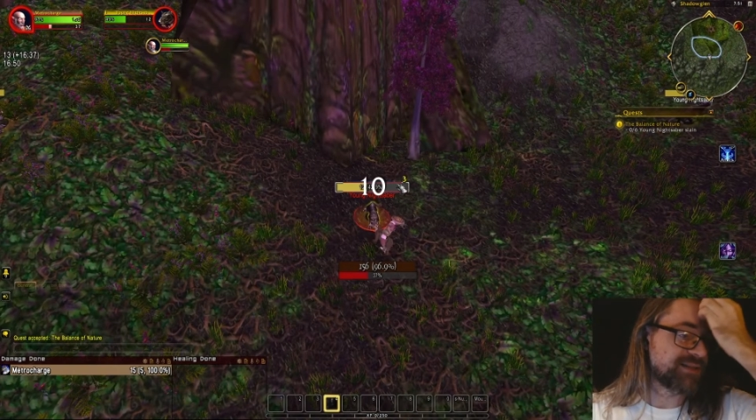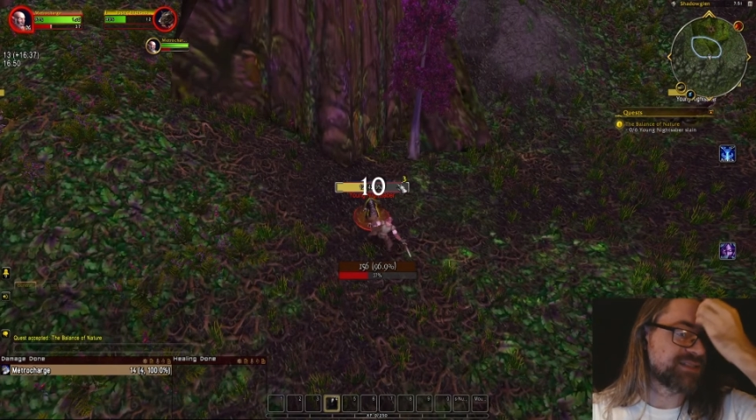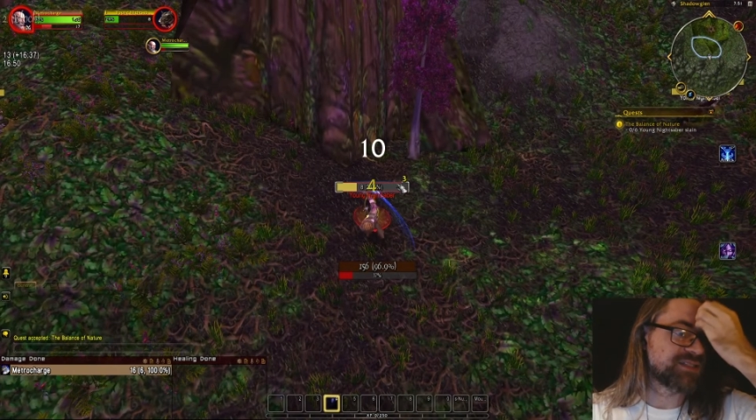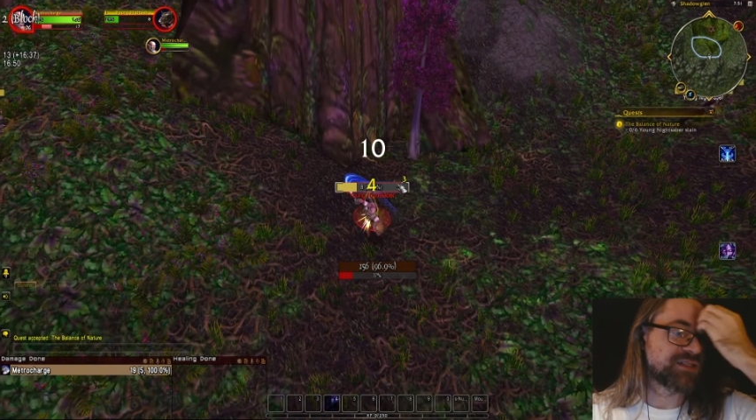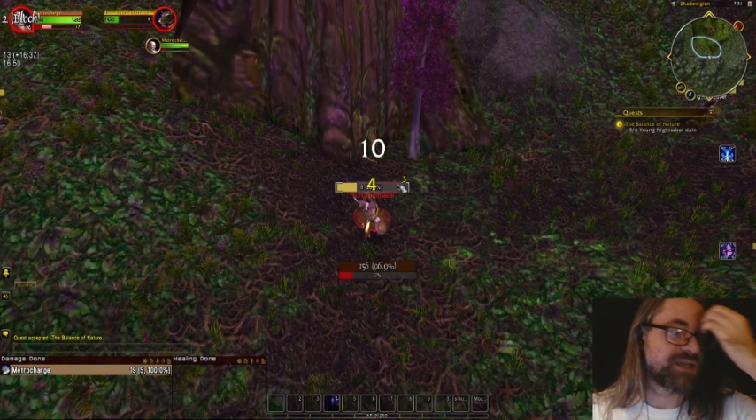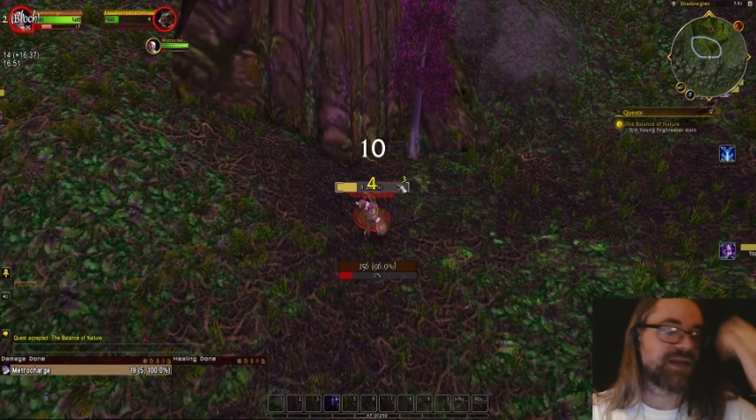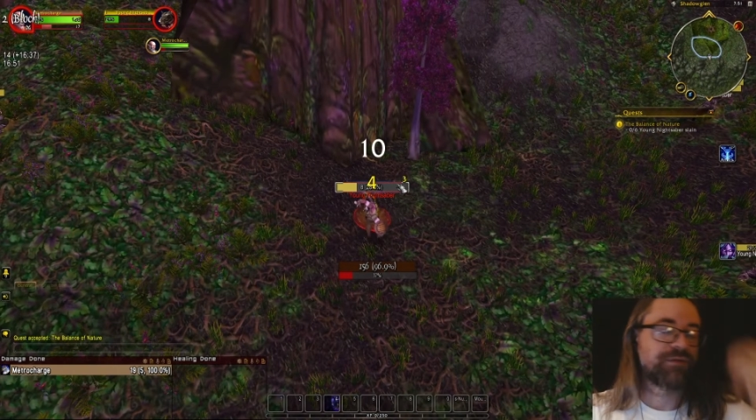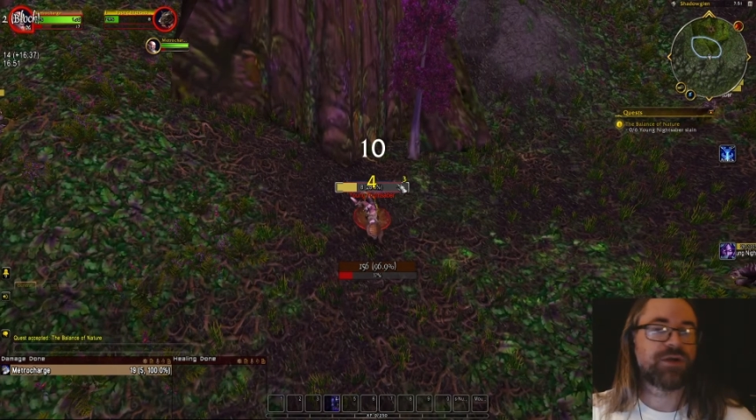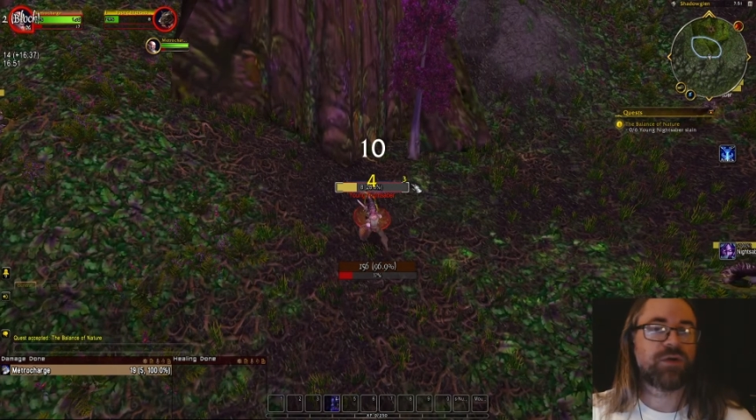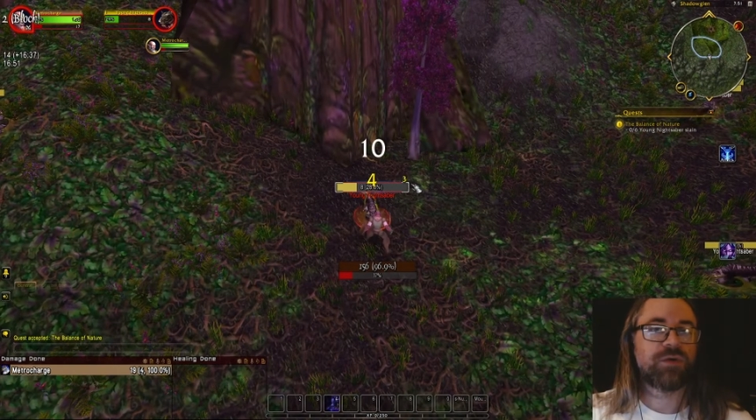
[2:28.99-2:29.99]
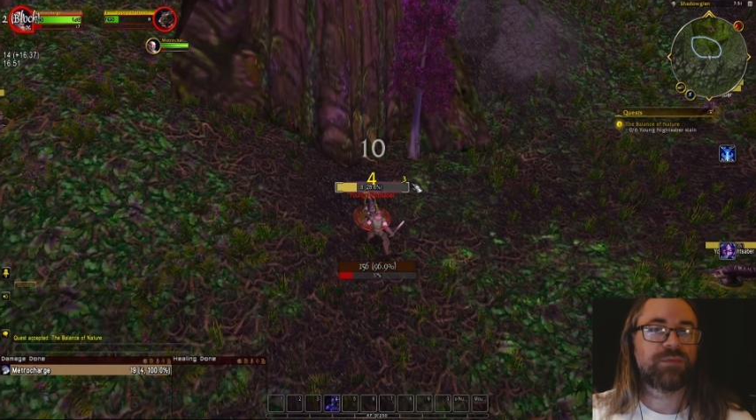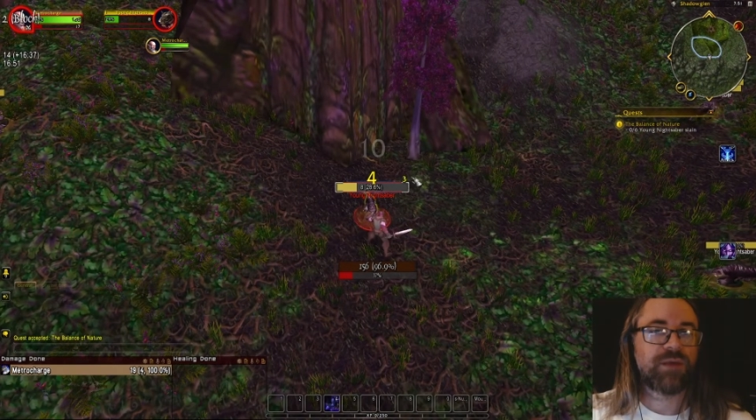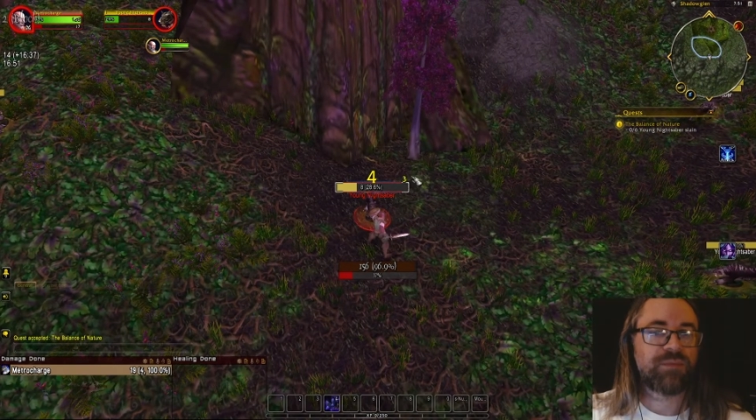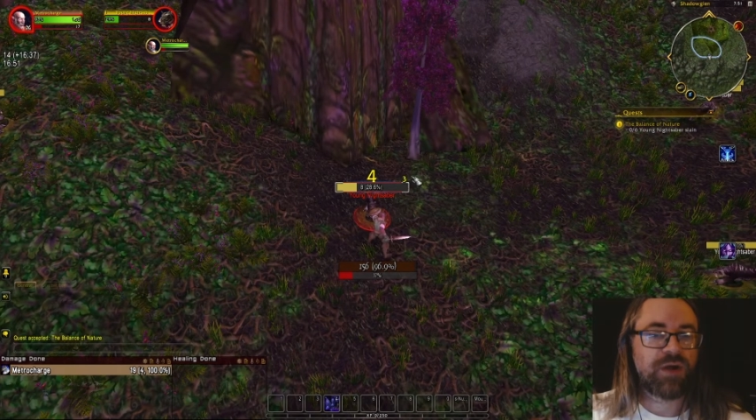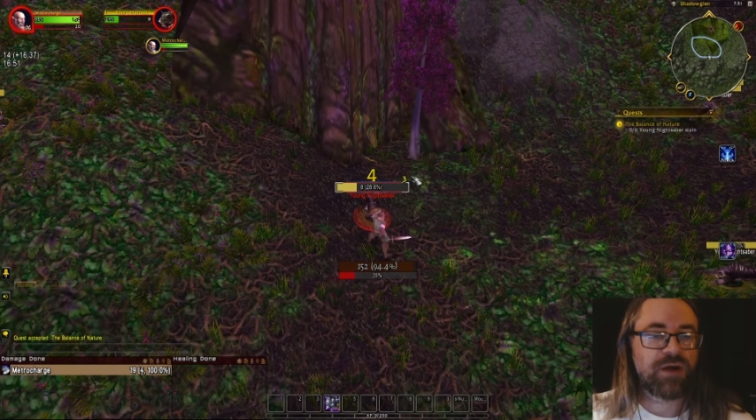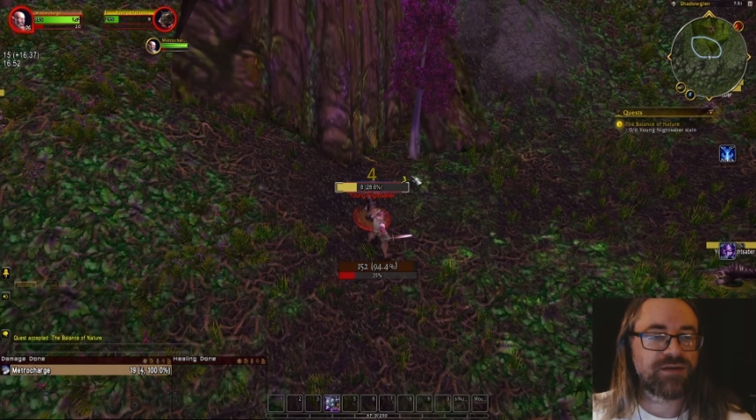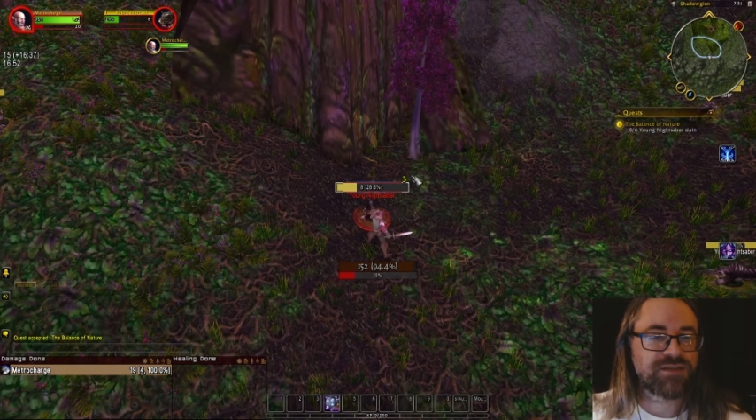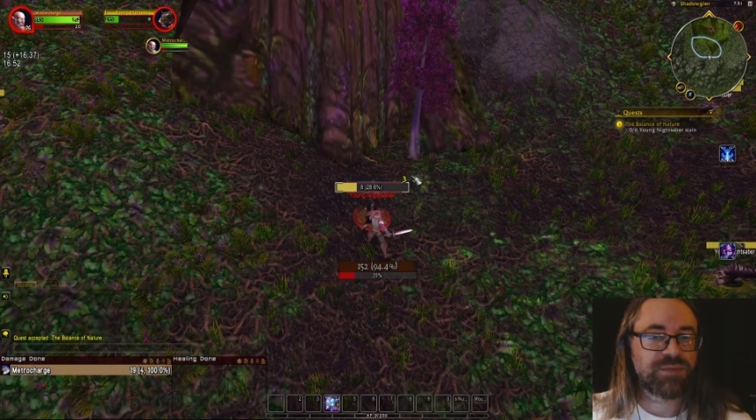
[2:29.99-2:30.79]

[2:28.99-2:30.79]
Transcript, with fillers: to kind of record my progress,